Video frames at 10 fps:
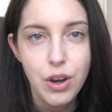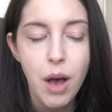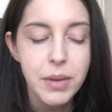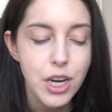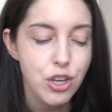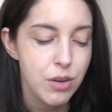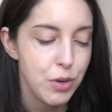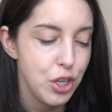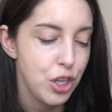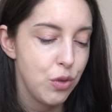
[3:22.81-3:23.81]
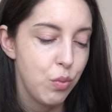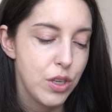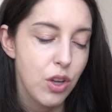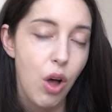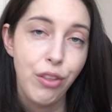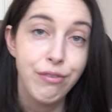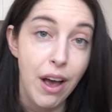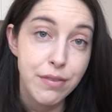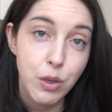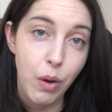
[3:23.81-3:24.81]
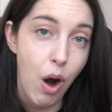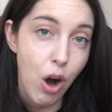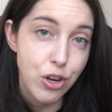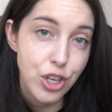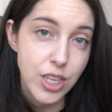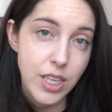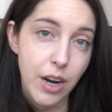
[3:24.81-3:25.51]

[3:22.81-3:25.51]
Nomination number two was called the Five Square Arches,